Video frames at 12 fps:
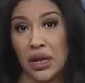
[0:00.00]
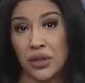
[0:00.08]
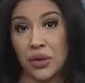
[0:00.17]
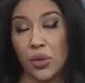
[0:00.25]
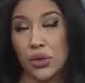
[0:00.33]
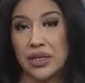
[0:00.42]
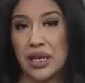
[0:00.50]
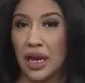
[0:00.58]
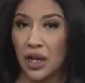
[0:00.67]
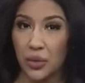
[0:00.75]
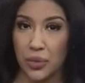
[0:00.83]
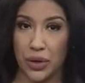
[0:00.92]
The goal is to
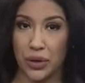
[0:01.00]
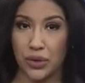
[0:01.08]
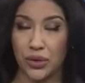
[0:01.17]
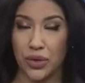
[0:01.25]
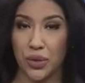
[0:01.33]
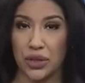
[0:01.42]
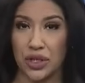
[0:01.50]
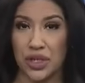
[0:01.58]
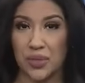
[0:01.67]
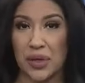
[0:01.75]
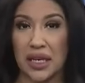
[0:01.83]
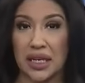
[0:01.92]
help those who are
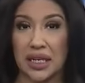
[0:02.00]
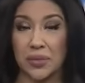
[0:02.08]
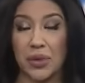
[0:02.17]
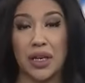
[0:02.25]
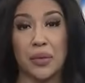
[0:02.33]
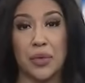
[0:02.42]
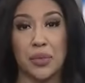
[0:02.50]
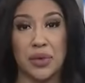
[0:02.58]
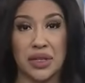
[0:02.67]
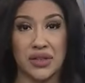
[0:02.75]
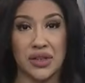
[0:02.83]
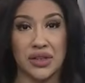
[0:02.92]
just beginning to pick up the
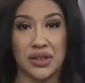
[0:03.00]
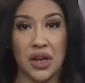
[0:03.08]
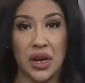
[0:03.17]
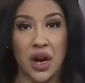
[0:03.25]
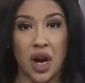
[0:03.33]
pieces.